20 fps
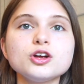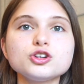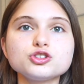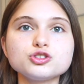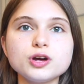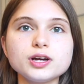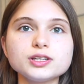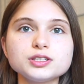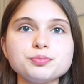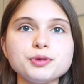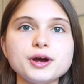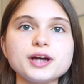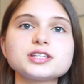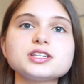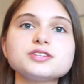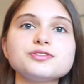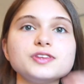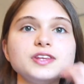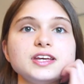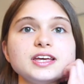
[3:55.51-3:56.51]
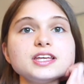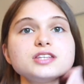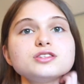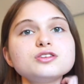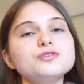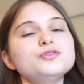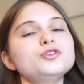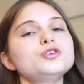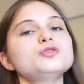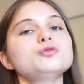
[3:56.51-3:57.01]
trying to practice for the
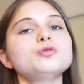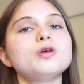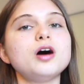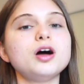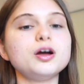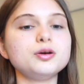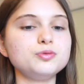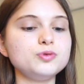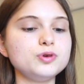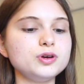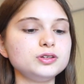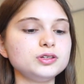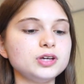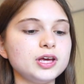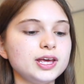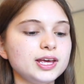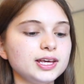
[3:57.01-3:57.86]
interview, I would